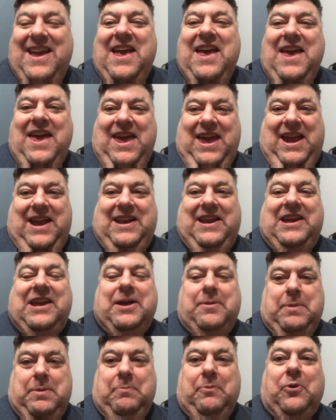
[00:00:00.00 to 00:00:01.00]
aiding
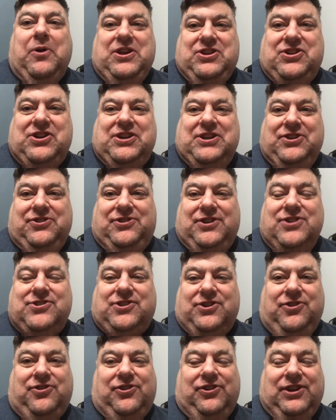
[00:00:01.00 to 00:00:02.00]
him in reaching a
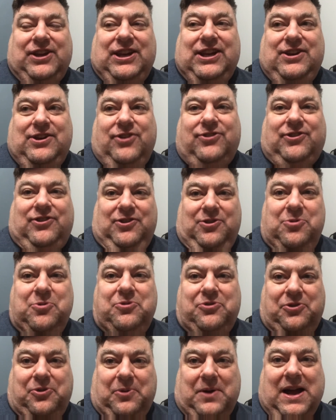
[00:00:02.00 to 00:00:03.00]
decision so that he doesn't
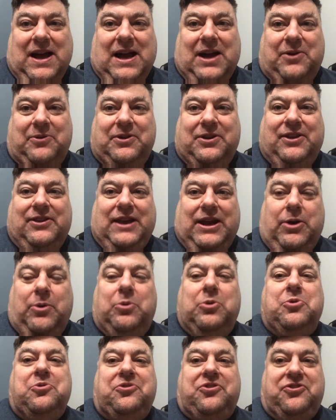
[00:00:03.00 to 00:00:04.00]
lose the round and they
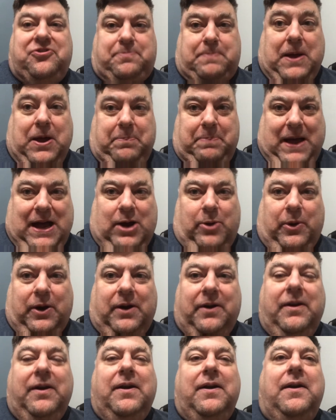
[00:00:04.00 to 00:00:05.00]
don't lose his spell power.
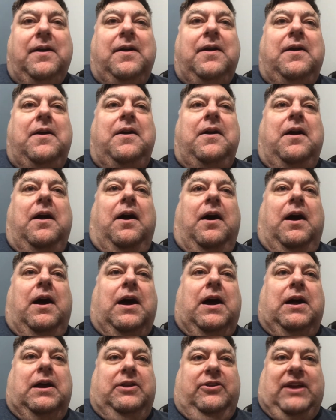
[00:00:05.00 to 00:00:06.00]

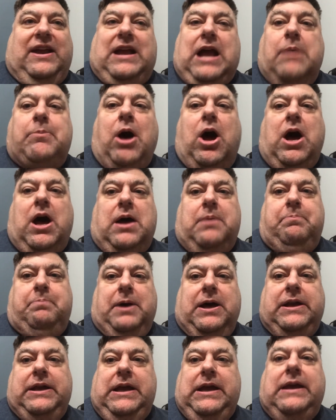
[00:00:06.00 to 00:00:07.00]
Like, come on,
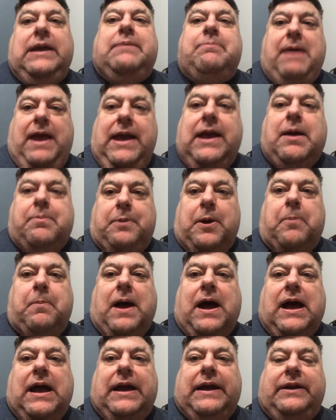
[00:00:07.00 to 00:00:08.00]
buddy, make up your
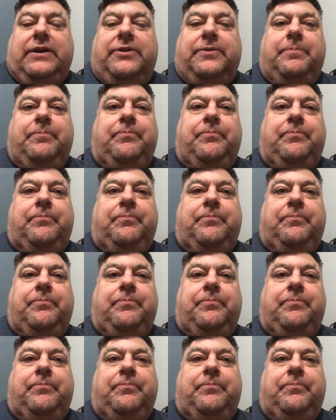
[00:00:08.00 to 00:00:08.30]
mind.